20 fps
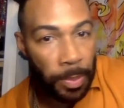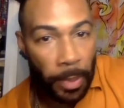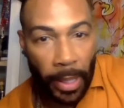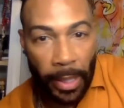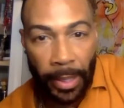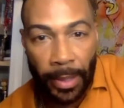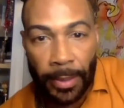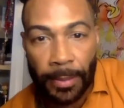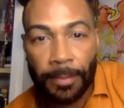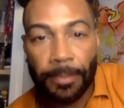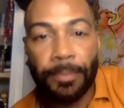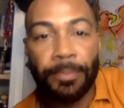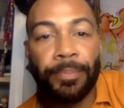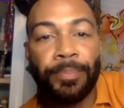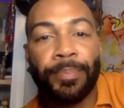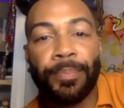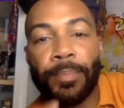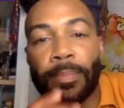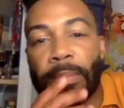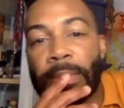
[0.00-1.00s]
player.
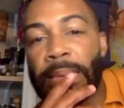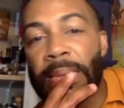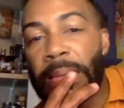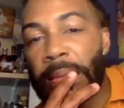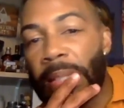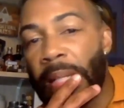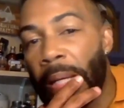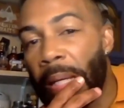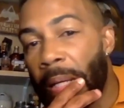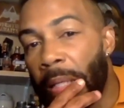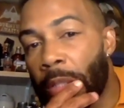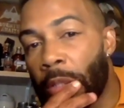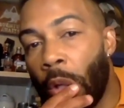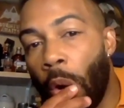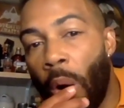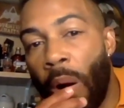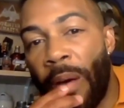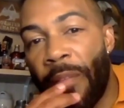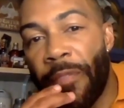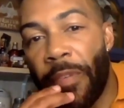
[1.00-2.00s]
It's
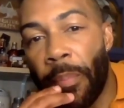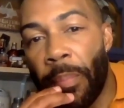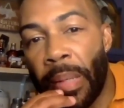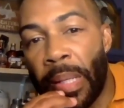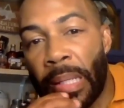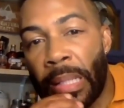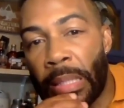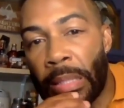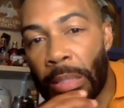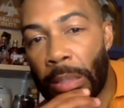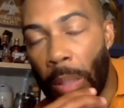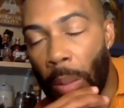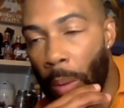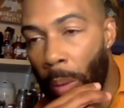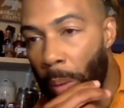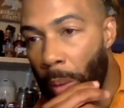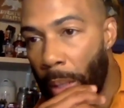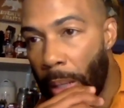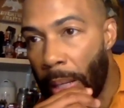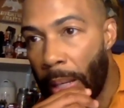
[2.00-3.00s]
hard for me. And
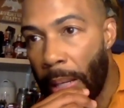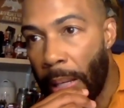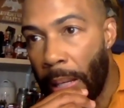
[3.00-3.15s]
so